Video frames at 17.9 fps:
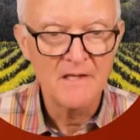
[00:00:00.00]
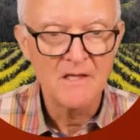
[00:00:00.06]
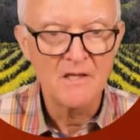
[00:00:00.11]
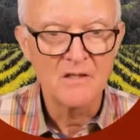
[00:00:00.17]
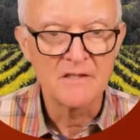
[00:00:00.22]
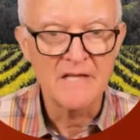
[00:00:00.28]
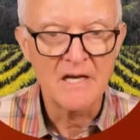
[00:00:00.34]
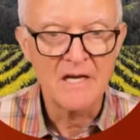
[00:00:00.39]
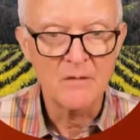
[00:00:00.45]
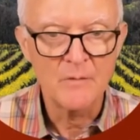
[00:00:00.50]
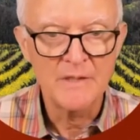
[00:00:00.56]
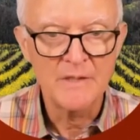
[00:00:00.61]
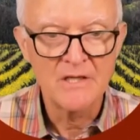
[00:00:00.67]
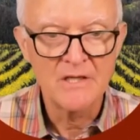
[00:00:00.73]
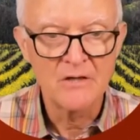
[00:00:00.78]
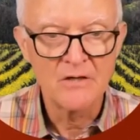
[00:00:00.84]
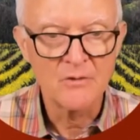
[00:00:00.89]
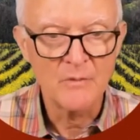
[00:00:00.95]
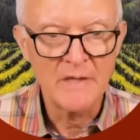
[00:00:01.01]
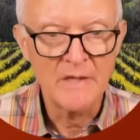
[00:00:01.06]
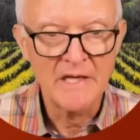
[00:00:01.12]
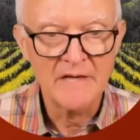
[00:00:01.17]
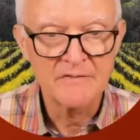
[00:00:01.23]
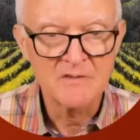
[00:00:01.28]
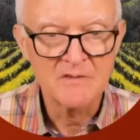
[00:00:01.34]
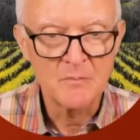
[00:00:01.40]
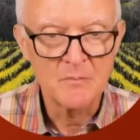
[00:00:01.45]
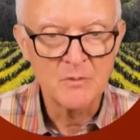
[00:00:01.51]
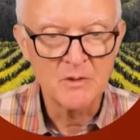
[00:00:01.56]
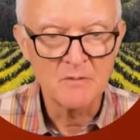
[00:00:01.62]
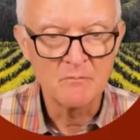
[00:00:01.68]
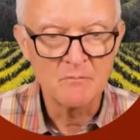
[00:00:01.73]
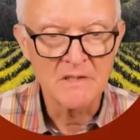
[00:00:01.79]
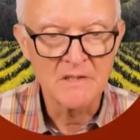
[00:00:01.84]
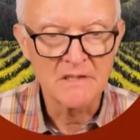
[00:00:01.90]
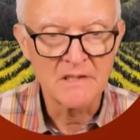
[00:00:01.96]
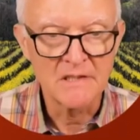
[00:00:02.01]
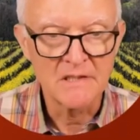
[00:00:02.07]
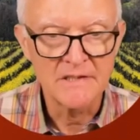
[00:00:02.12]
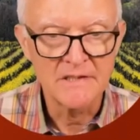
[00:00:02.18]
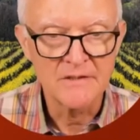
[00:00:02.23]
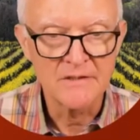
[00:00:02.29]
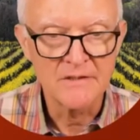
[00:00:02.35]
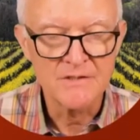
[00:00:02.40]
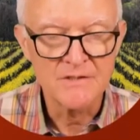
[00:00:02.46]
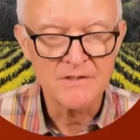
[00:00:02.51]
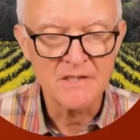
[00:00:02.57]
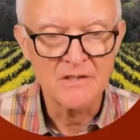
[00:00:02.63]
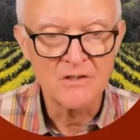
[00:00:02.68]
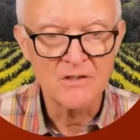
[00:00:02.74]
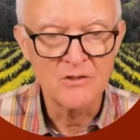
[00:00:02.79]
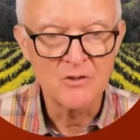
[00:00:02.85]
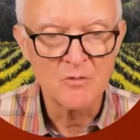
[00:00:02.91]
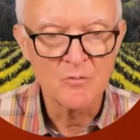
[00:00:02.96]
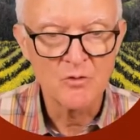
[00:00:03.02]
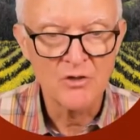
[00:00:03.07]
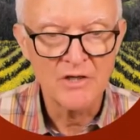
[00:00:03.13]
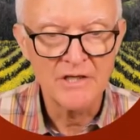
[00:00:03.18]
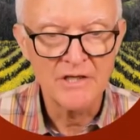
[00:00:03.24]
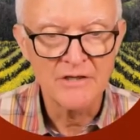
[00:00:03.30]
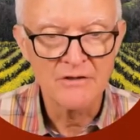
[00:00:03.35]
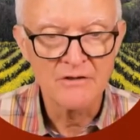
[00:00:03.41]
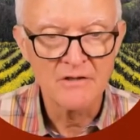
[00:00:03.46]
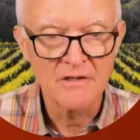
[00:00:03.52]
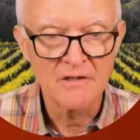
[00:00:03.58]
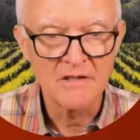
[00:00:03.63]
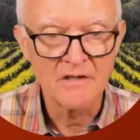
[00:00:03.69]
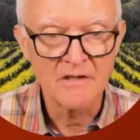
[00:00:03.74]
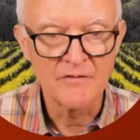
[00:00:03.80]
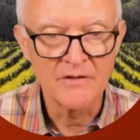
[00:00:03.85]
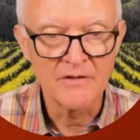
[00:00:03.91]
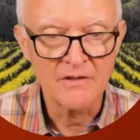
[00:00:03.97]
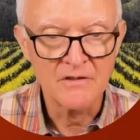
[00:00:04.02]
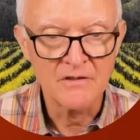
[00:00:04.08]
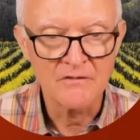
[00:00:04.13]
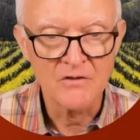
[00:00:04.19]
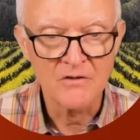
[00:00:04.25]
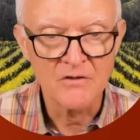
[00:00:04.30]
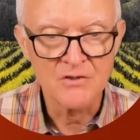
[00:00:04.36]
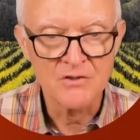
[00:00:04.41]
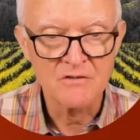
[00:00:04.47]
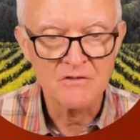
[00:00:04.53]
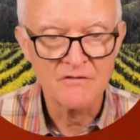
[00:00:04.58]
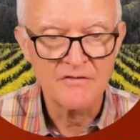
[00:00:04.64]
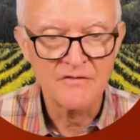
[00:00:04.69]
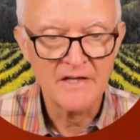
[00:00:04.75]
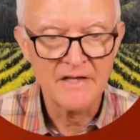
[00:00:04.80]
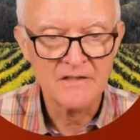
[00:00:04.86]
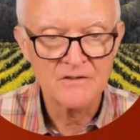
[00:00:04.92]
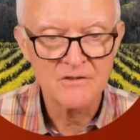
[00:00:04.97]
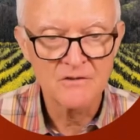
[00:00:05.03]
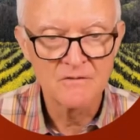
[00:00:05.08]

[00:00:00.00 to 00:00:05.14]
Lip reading: Now we know that we have to put milliliters in the numerator of the conversion factor.